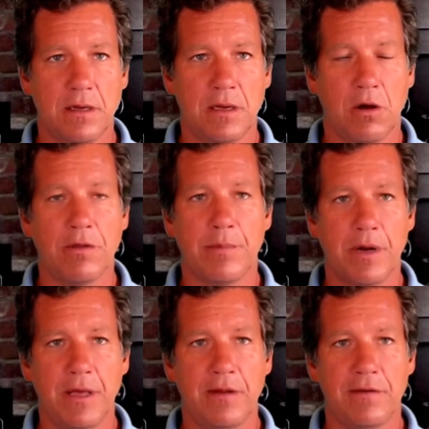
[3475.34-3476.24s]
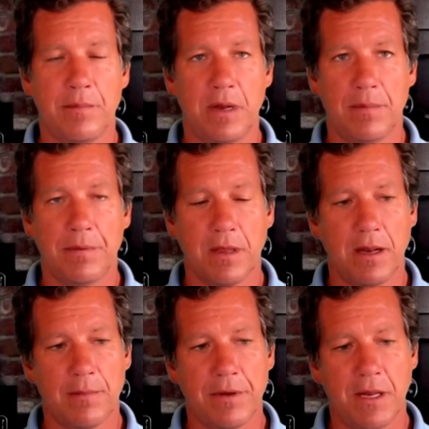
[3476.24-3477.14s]
All the money is in
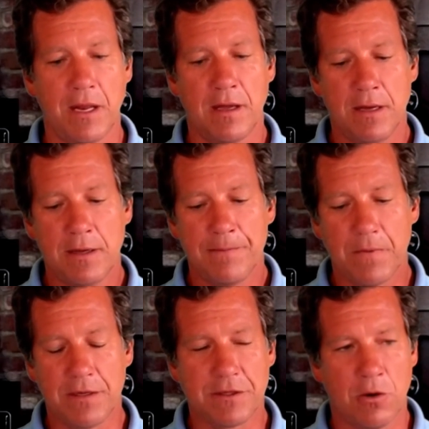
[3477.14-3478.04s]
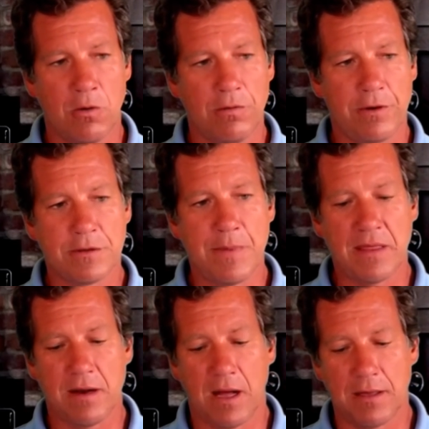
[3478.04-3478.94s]
manipulating opinion. And so there's
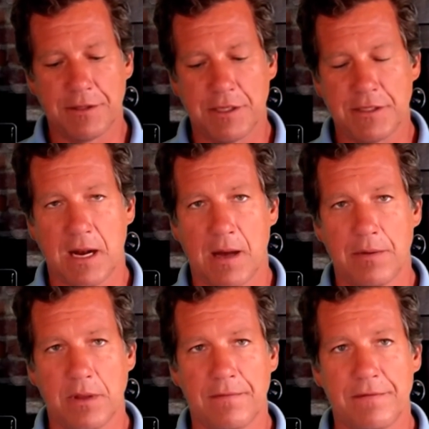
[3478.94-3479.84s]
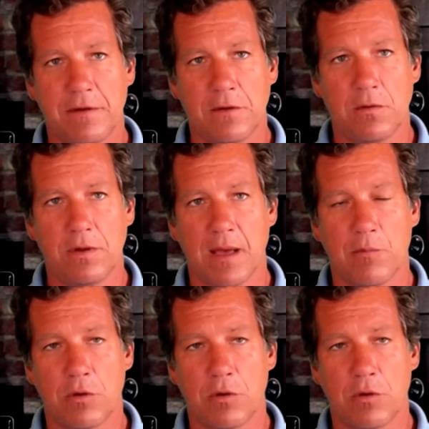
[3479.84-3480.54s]
methodologies that I would love to do to get more